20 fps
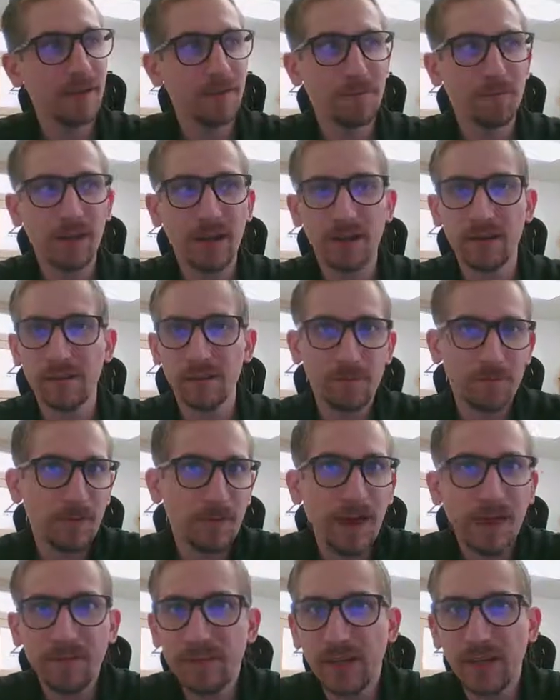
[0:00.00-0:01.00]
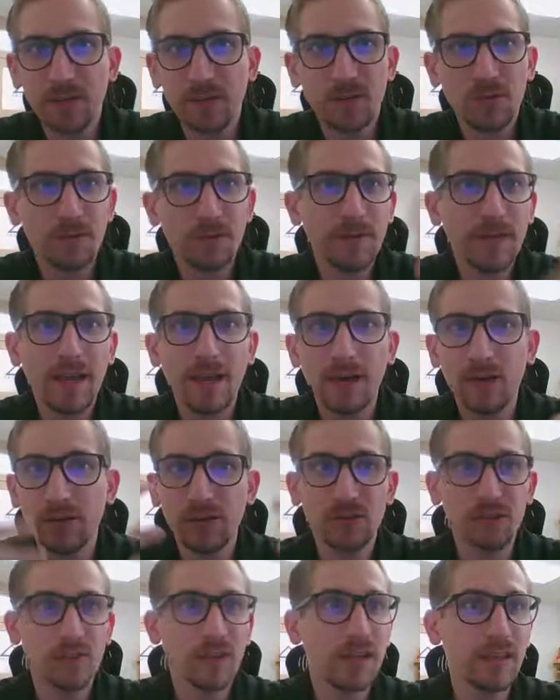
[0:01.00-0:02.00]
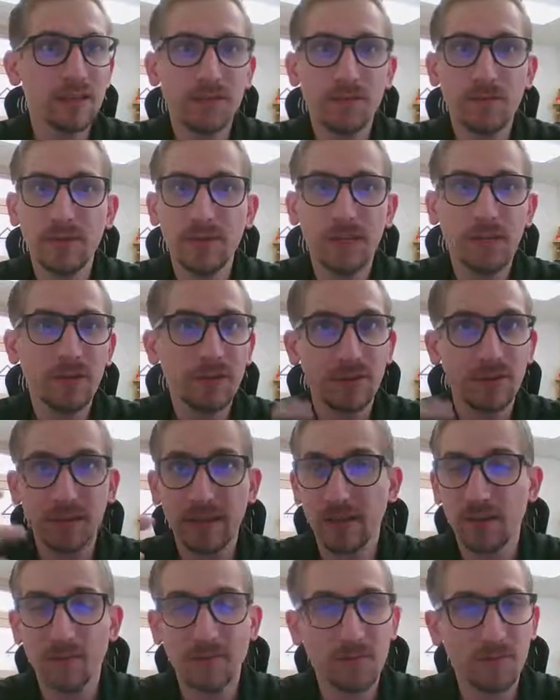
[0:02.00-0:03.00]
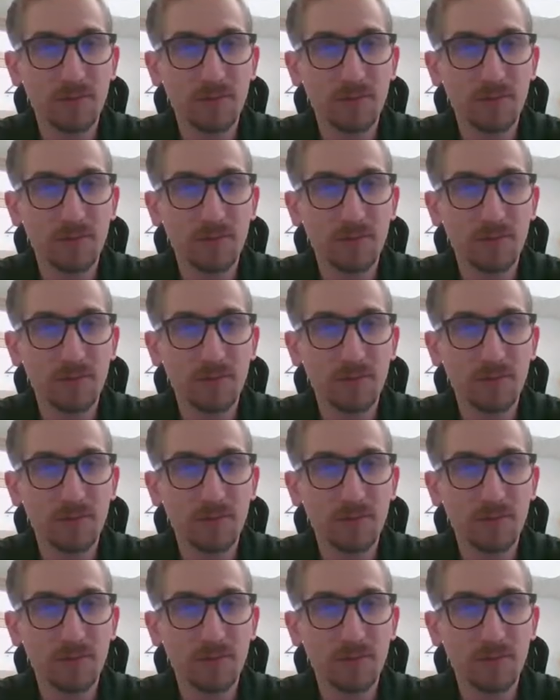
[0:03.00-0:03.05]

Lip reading: 5 days from now, and you saw this video and you're like,